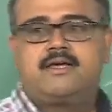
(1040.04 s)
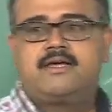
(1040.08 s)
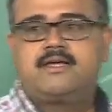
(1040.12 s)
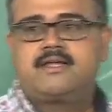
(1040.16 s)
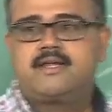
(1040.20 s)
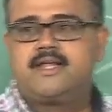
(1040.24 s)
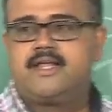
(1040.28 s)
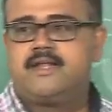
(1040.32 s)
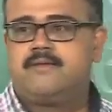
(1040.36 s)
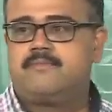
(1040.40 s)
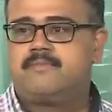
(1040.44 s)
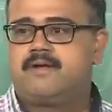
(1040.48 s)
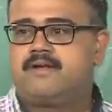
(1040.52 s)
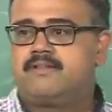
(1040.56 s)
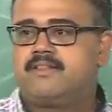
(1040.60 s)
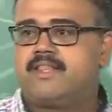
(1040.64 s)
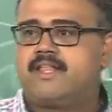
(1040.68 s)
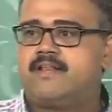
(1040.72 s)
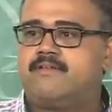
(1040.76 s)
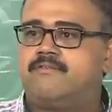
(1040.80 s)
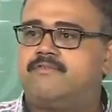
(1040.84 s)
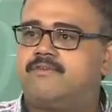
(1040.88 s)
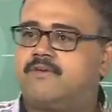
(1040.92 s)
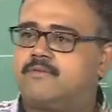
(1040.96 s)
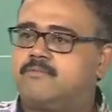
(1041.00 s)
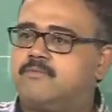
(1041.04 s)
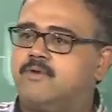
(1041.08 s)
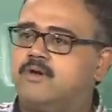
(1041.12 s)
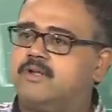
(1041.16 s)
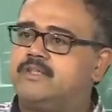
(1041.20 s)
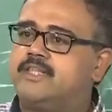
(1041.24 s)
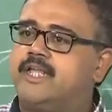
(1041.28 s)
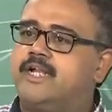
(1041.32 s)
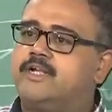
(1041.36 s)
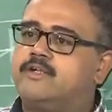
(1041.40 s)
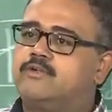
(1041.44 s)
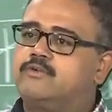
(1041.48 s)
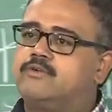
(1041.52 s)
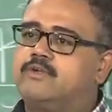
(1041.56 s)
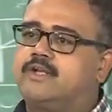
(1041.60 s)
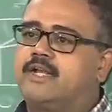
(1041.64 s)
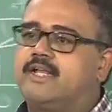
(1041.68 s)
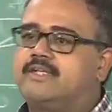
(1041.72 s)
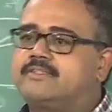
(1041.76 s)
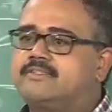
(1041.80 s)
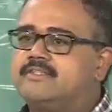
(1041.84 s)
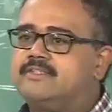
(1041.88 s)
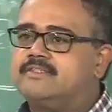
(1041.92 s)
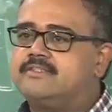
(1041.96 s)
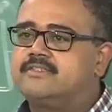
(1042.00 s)
right, but then for more than 2
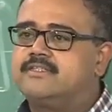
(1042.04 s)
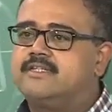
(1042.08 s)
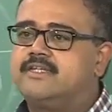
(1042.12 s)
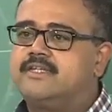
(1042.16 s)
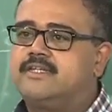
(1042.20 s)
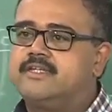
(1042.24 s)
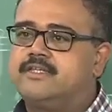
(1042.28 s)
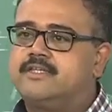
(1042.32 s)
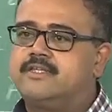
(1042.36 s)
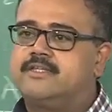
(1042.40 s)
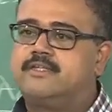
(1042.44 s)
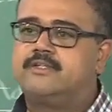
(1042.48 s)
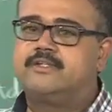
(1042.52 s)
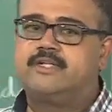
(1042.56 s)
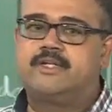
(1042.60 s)
classes you